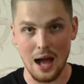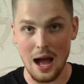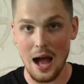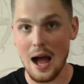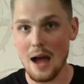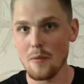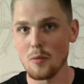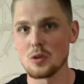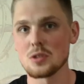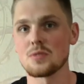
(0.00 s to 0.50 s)

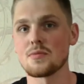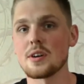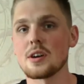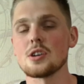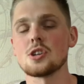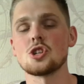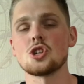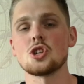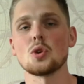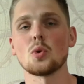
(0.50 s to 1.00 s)
I was
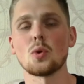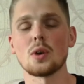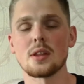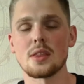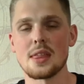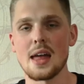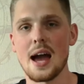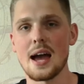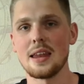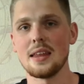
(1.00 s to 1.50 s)

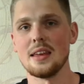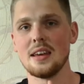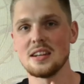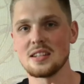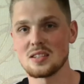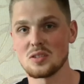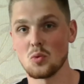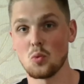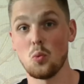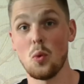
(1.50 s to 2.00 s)
reassured that
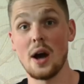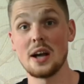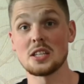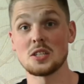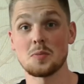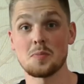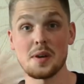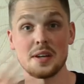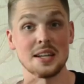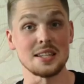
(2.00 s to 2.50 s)
it's widespread.